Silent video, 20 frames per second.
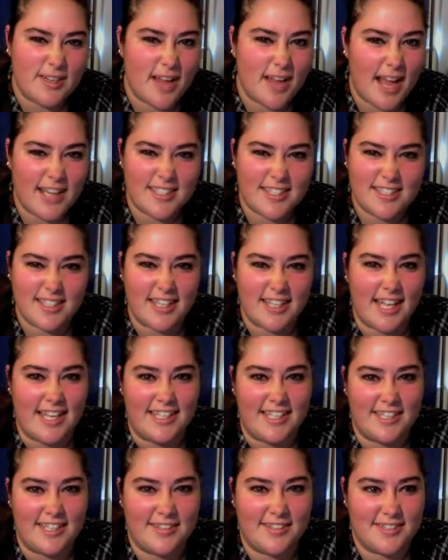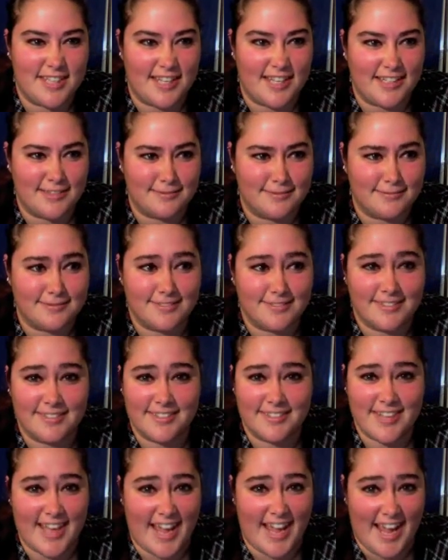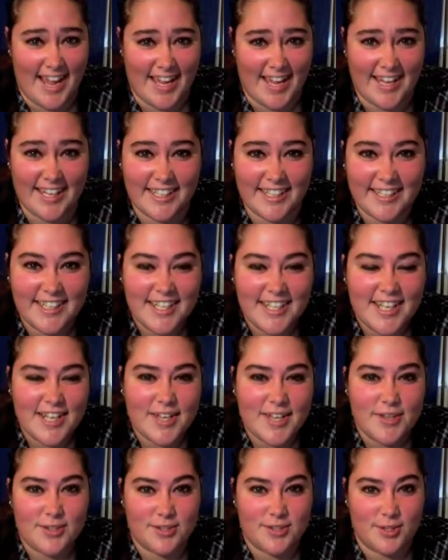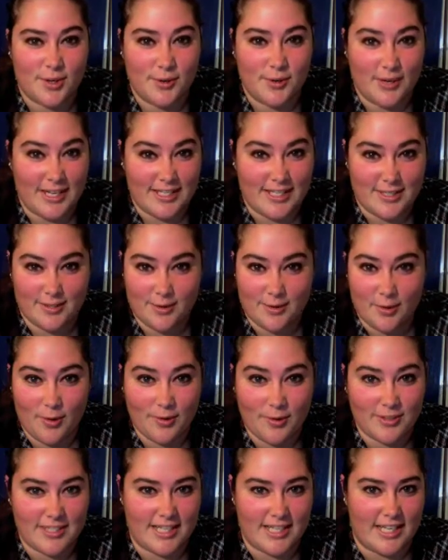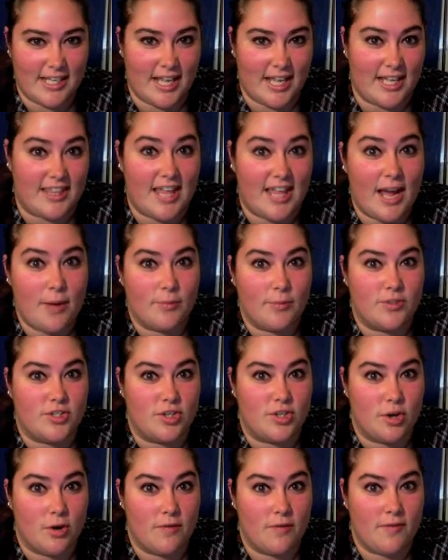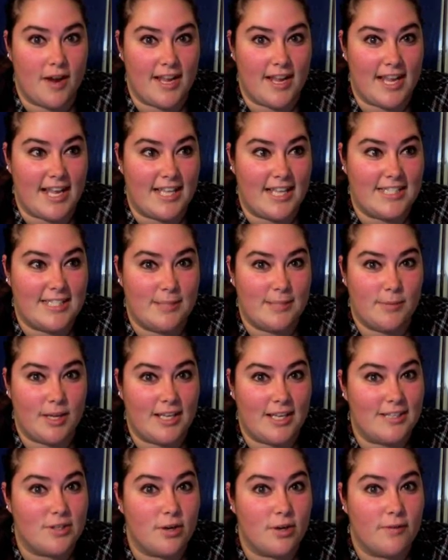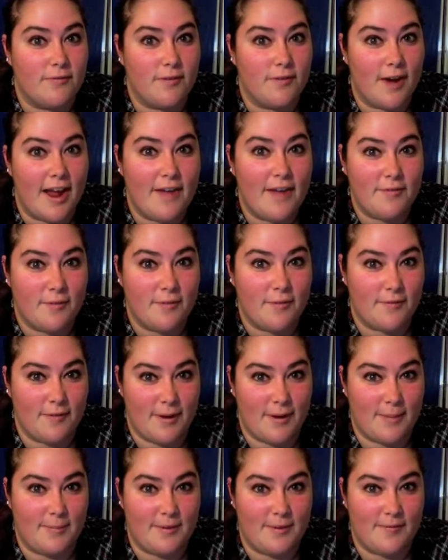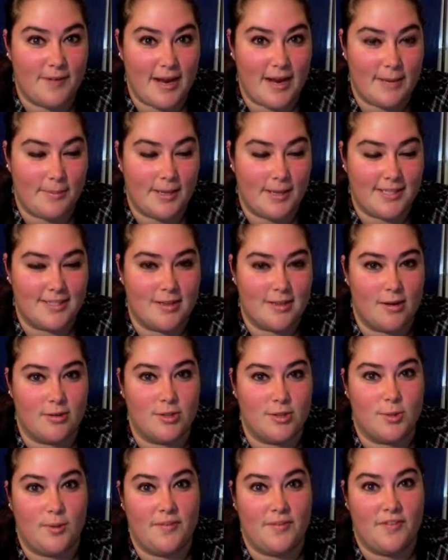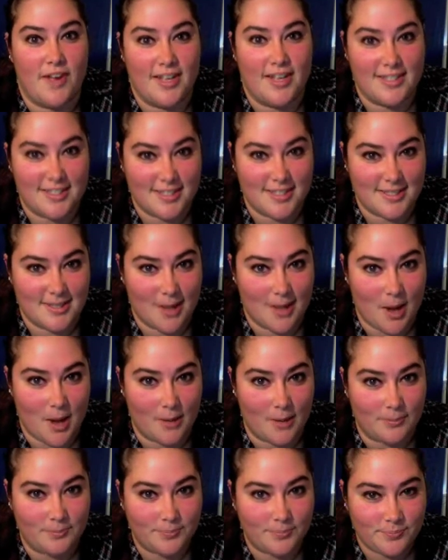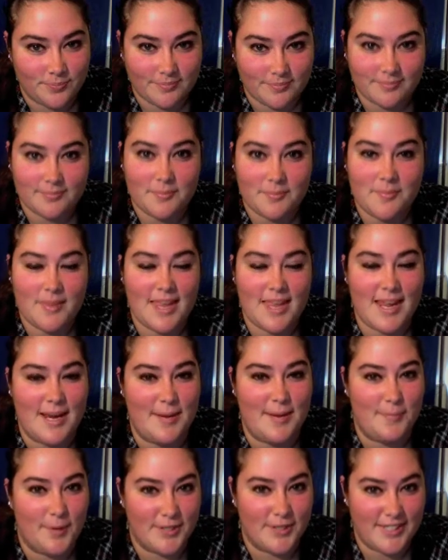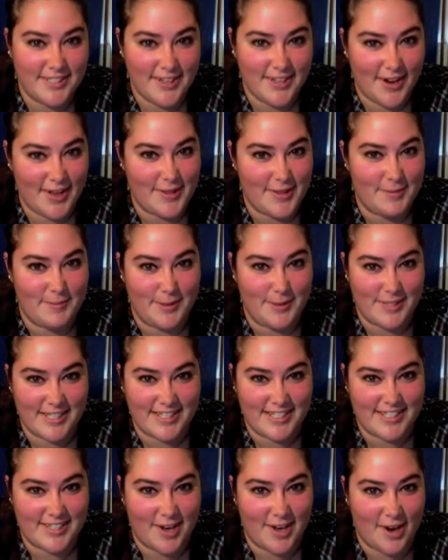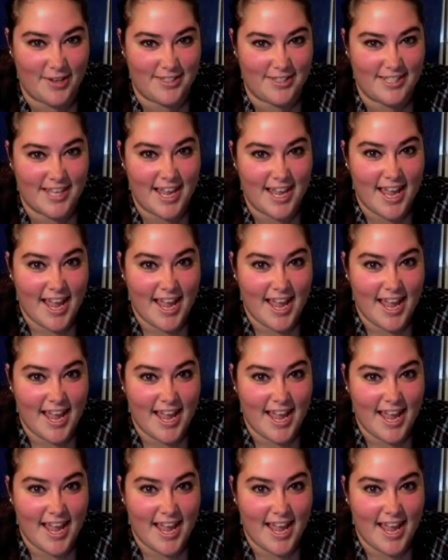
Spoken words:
excellent. And I was like, okay. So he scrolls, and like that was nerve-wracking. It seemed like it took forever for him to find my song. So he finds the song, he puts it on, the music starts,